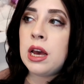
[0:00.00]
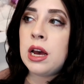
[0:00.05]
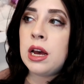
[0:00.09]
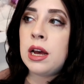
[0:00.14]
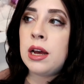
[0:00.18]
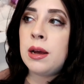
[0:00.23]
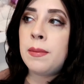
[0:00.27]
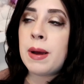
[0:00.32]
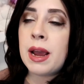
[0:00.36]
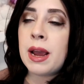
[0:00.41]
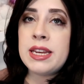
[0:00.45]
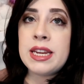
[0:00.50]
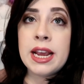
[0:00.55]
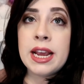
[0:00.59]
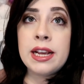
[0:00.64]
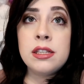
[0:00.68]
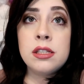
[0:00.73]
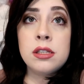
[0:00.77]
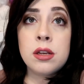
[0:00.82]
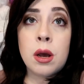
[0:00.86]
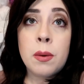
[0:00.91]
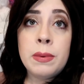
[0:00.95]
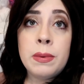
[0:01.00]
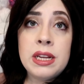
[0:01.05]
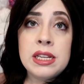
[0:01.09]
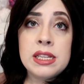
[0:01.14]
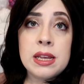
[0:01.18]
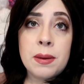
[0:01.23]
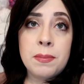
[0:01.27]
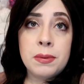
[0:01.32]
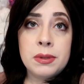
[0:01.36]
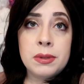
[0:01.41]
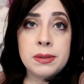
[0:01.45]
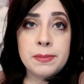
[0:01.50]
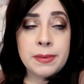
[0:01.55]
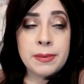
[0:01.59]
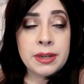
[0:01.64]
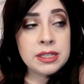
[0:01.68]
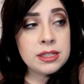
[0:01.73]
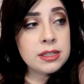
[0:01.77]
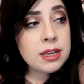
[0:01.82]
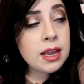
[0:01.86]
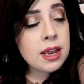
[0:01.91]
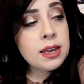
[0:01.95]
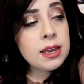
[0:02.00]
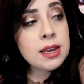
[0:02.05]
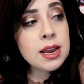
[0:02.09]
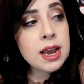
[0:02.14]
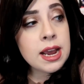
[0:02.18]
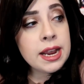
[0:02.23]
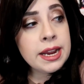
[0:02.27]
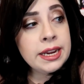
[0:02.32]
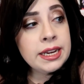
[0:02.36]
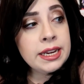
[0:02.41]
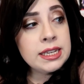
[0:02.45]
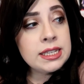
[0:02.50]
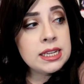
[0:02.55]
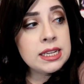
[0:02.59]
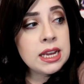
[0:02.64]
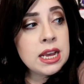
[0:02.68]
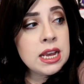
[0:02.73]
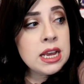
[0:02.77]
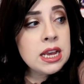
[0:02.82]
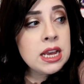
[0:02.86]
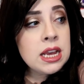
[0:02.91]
I take so many supplements at night.